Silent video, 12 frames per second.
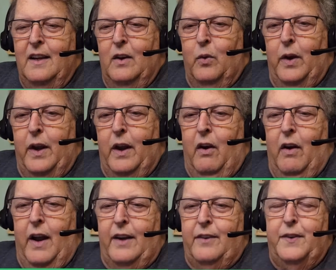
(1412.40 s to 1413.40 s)
We are
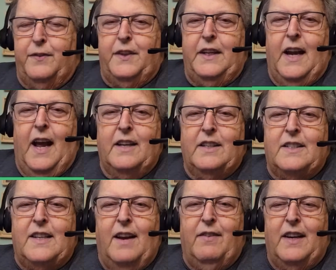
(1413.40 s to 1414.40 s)
at
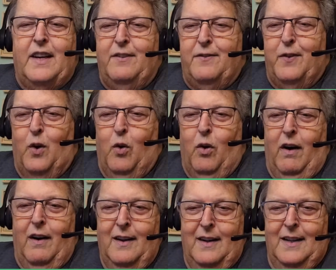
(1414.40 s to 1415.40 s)
5,974.
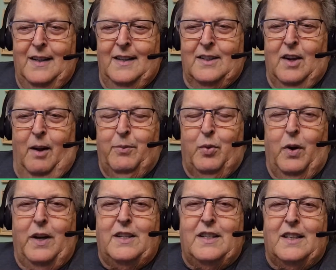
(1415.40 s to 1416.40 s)
So I'm
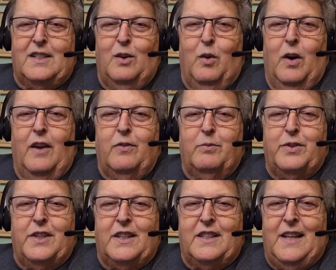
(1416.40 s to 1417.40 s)
26 away from
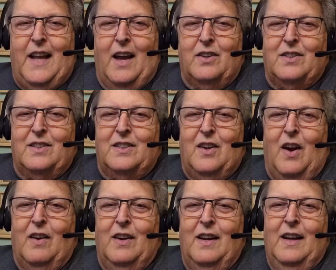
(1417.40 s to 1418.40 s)
6,000.
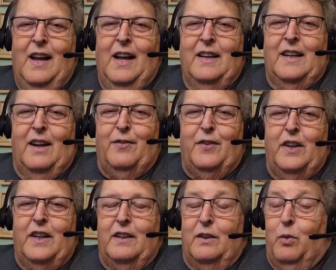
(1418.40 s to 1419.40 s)
So
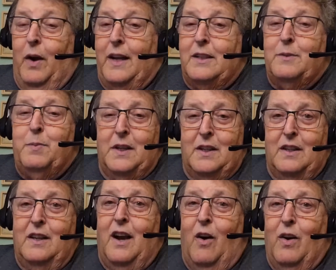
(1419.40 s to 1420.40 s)
definitely the way it's been
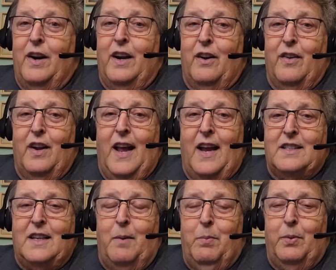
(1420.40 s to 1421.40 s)
going here the
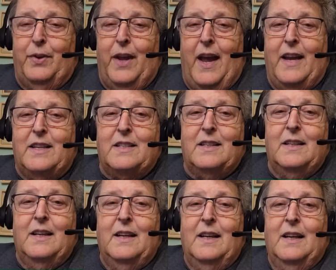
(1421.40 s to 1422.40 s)
last couple of days,
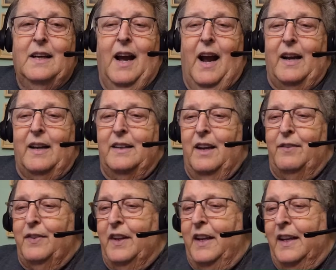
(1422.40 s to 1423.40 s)
I could
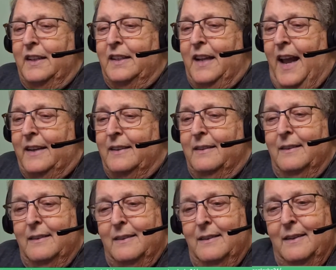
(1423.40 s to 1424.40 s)
definitely hit that,
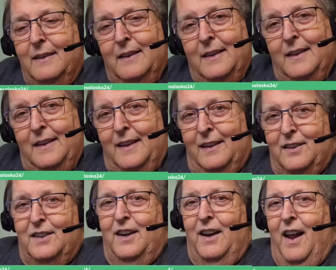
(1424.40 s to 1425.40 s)

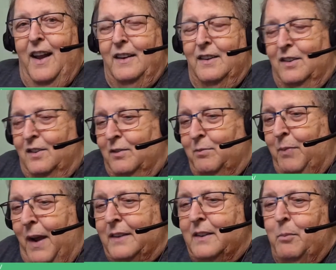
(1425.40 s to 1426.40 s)
tonight
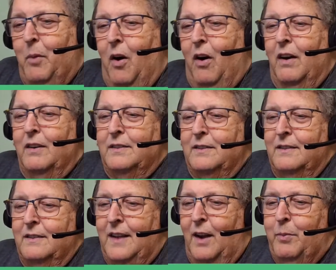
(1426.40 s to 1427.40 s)
by tomorrow.
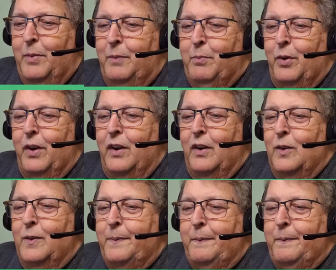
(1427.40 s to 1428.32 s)
That would be pretty cool.